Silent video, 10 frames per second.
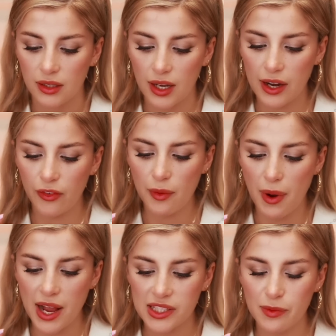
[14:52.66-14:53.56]
Kind of
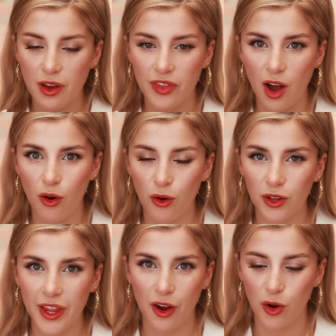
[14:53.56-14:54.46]
reminds me of that
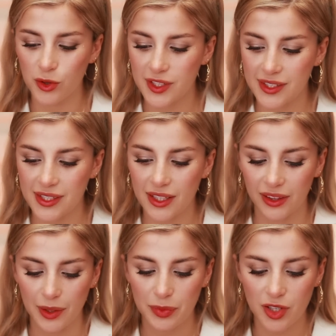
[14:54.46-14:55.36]
old like OCC
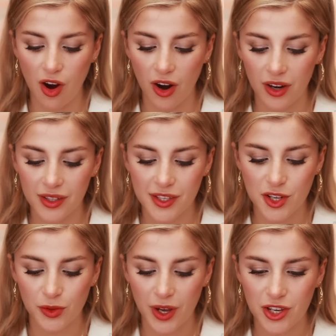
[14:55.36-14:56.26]
lip tar
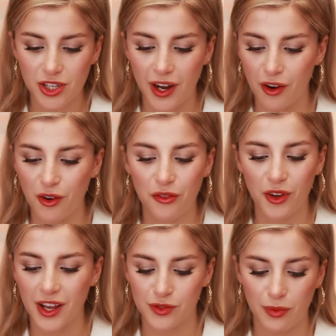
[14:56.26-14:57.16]
situation. I don't know if
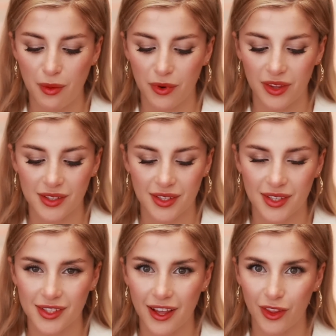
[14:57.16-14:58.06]
you guys remember this.
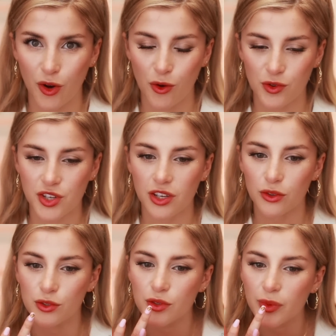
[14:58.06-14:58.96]
This is like the OG
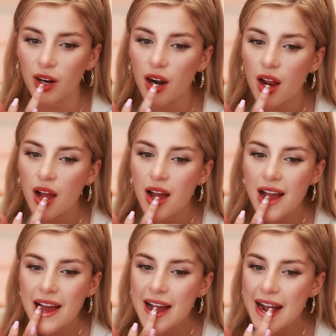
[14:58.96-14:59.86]
YouTuber
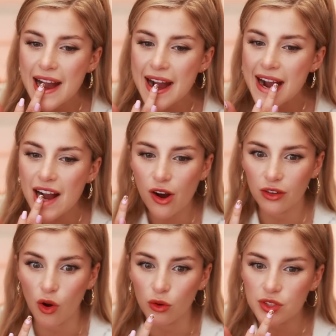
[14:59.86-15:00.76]

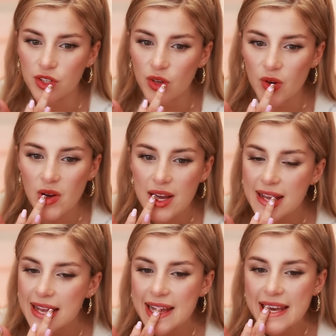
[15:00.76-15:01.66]
go-to.
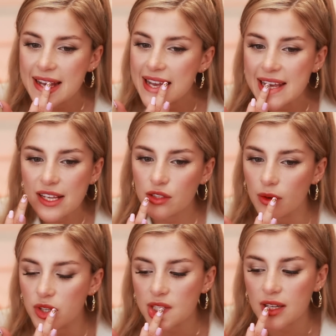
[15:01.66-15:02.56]
So
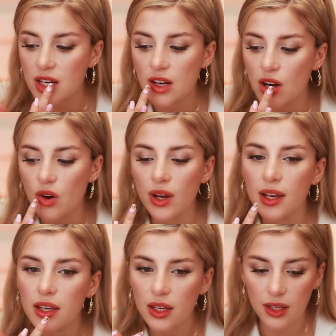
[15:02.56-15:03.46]
I'm just gonna go
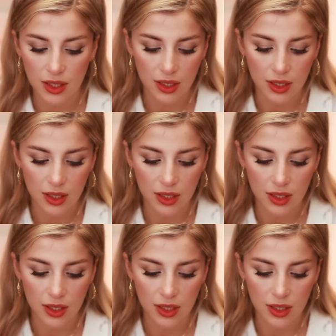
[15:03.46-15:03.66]
and